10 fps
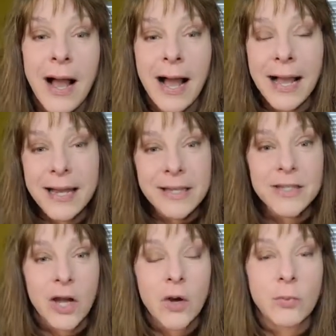I
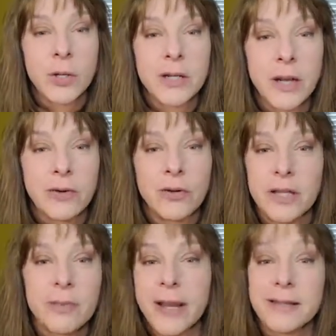don't put it
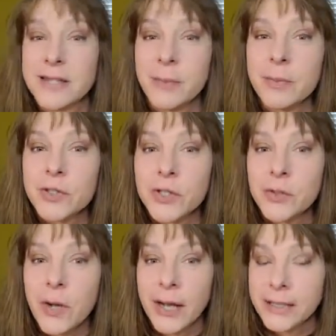underneath my eyes. Some people
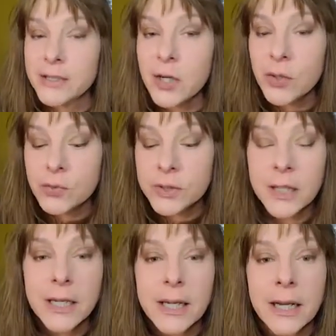do. I don't.
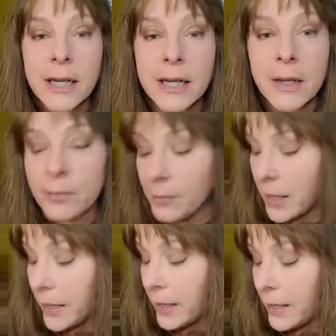
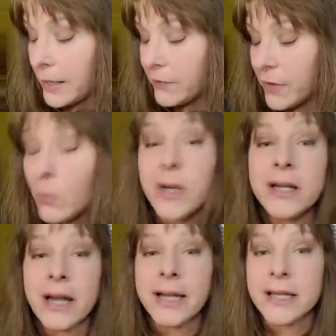If I
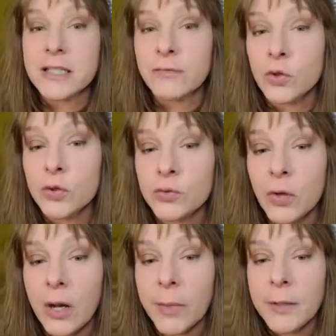wanted, I guess, full
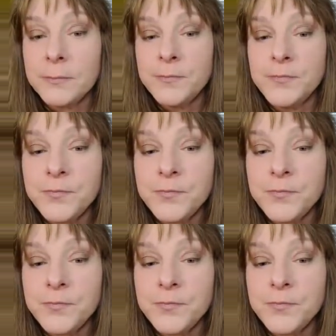drama,